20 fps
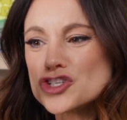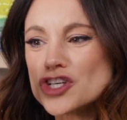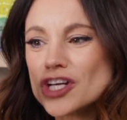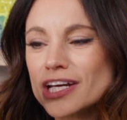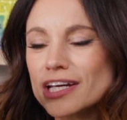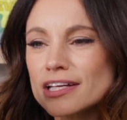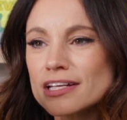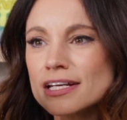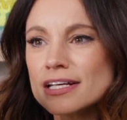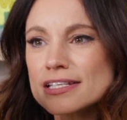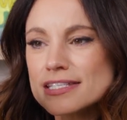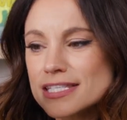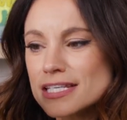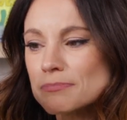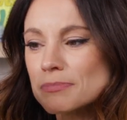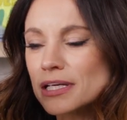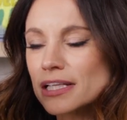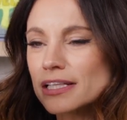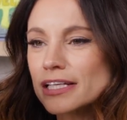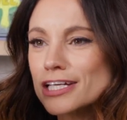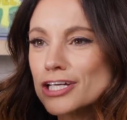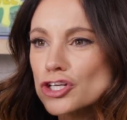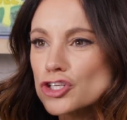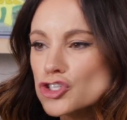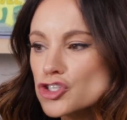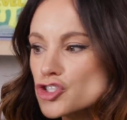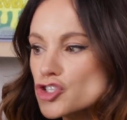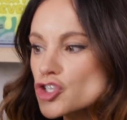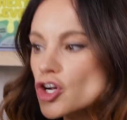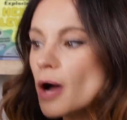the chain seemingly
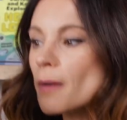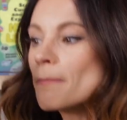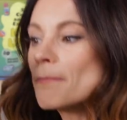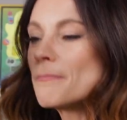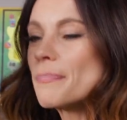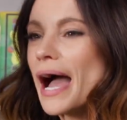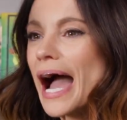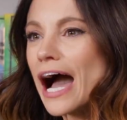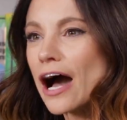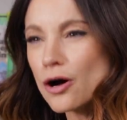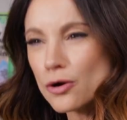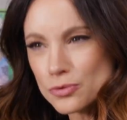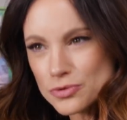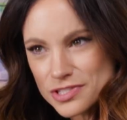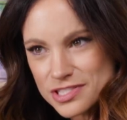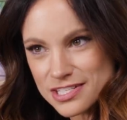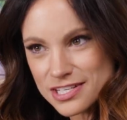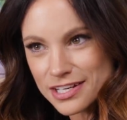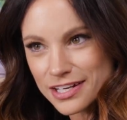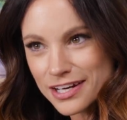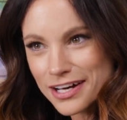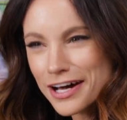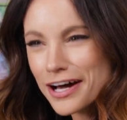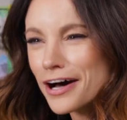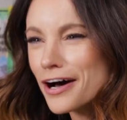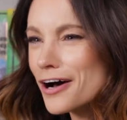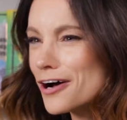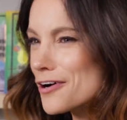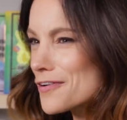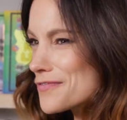jump out
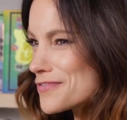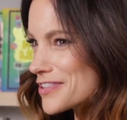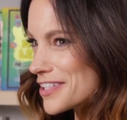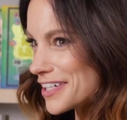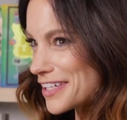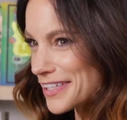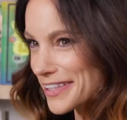of the